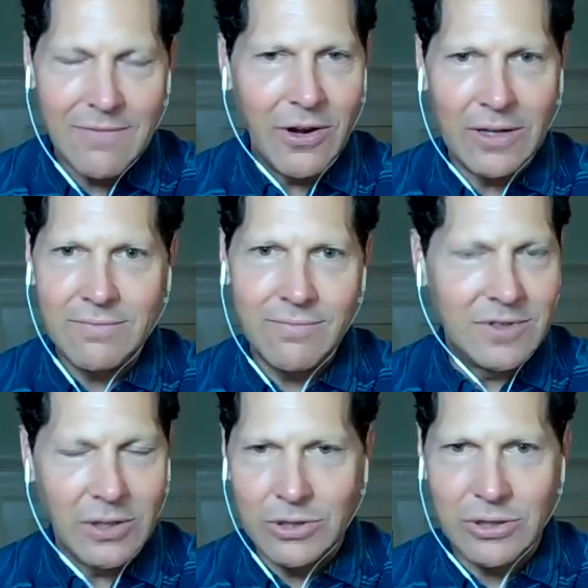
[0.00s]
very
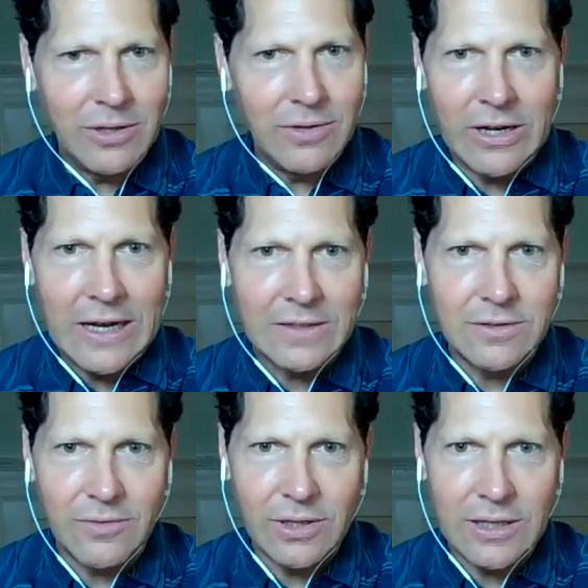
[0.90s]
social, very
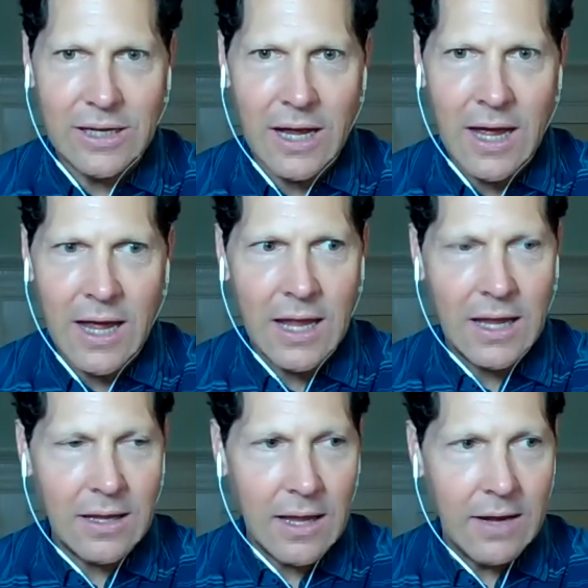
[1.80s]
extroverted
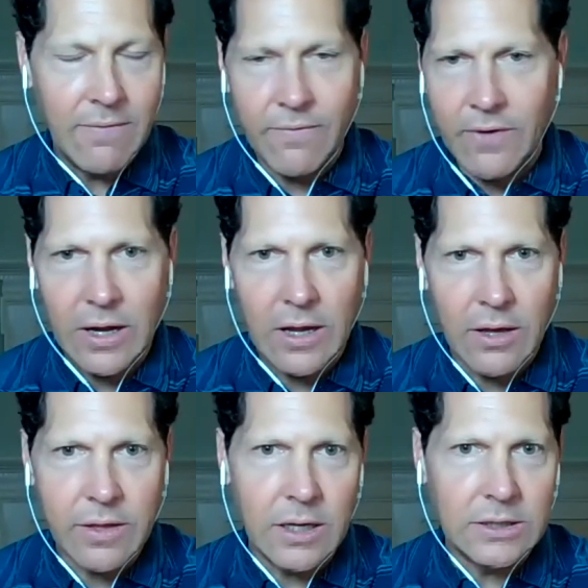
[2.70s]
guy, and very
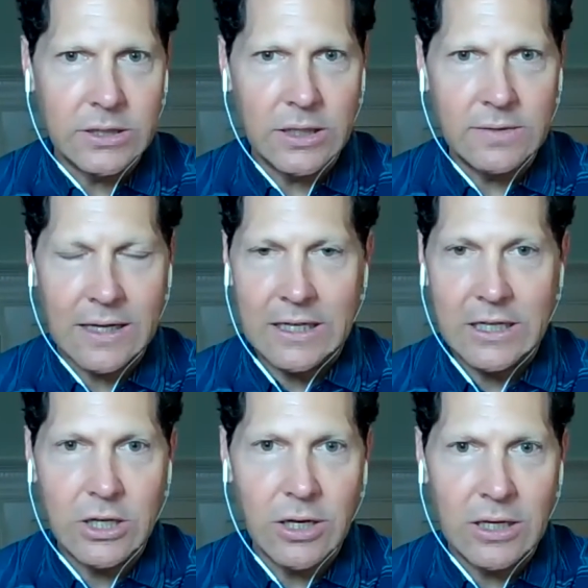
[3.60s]
health conscious. I did a
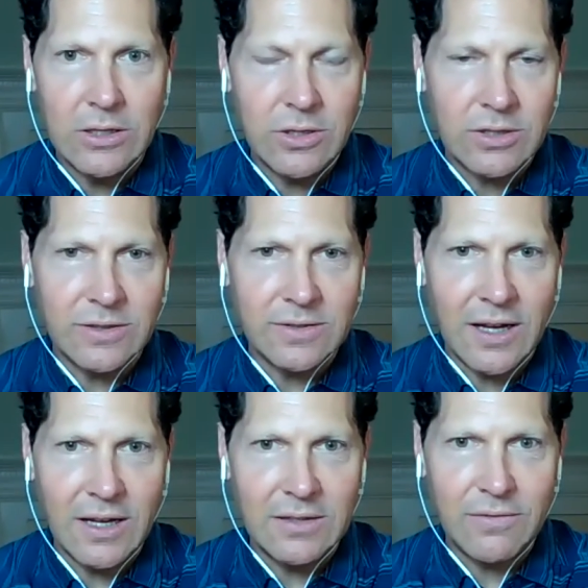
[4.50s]
degree in nutritional
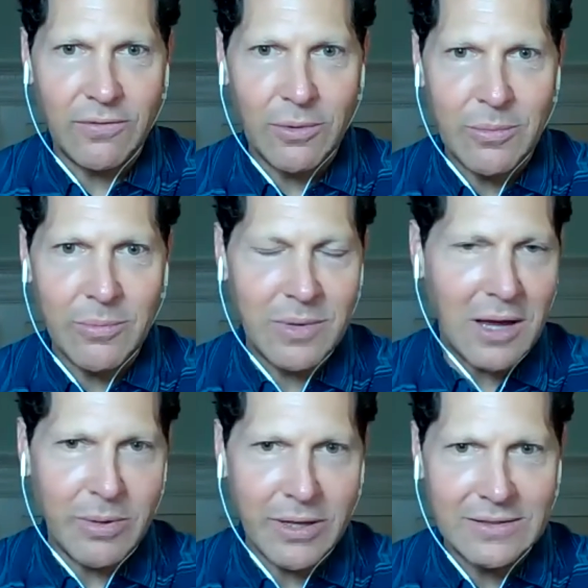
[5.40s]
science from
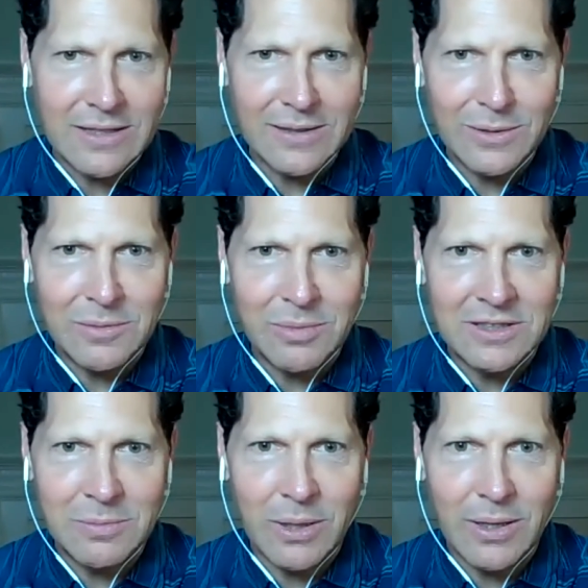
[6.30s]
Cal Poly San Luis
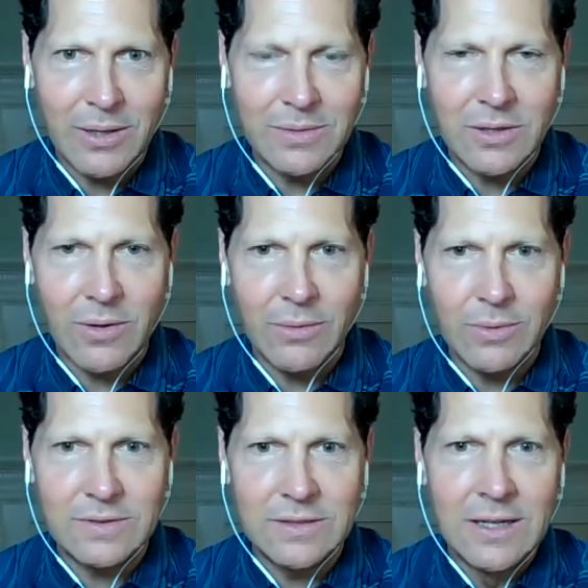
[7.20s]
Obispo. So I
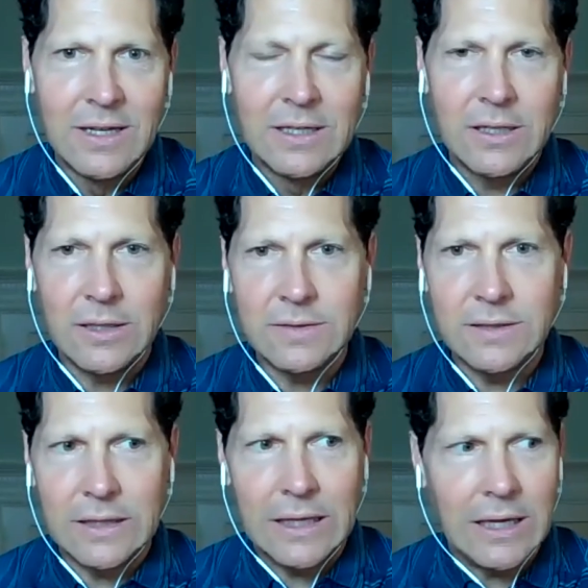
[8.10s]
was
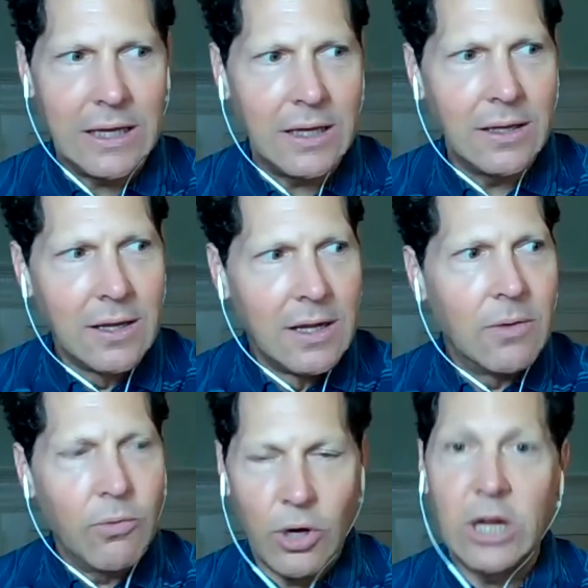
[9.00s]
constantly
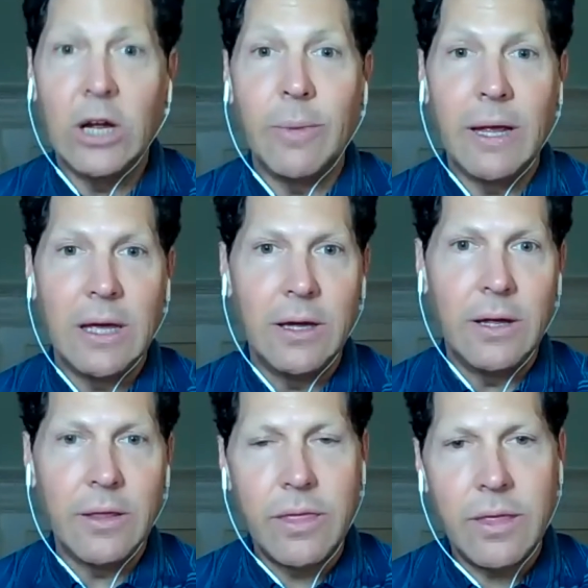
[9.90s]
working on my
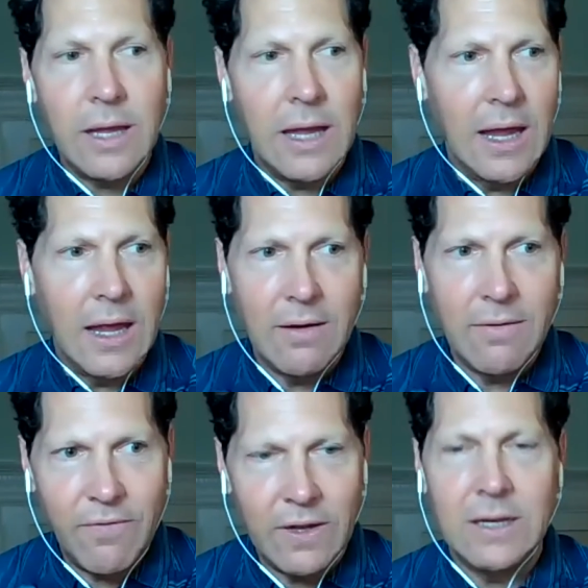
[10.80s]
health
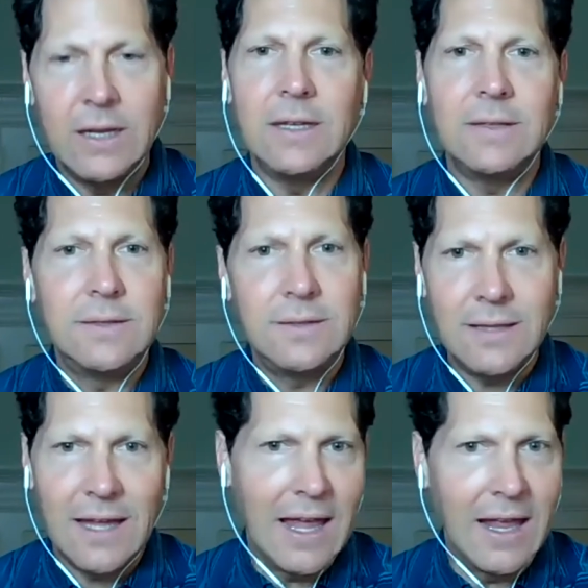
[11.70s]
and
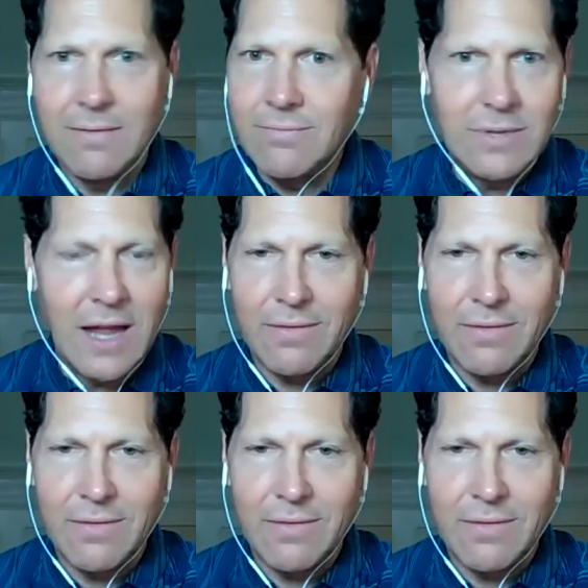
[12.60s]
fitness, and